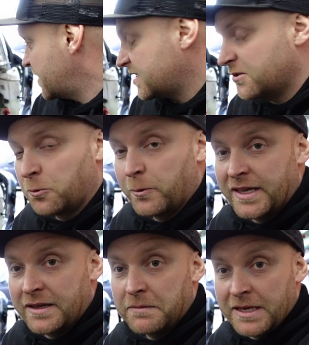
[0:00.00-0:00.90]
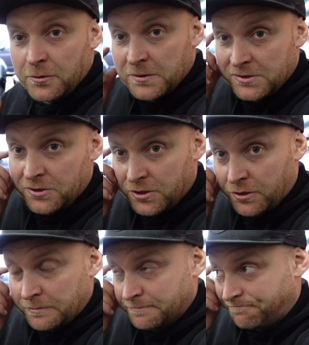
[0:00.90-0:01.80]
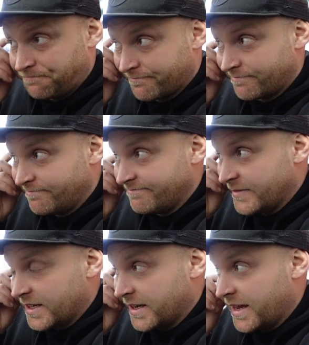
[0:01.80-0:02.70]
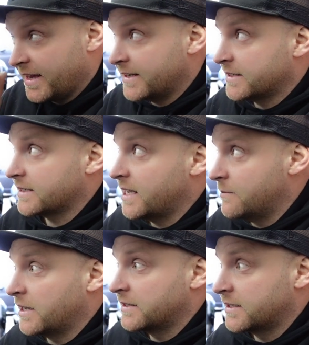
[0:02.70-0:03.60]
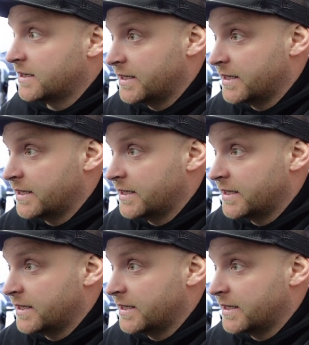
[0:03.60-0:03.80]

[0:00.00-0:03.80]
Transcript: basically going to wing it, make it up as I go along, and keep adding to the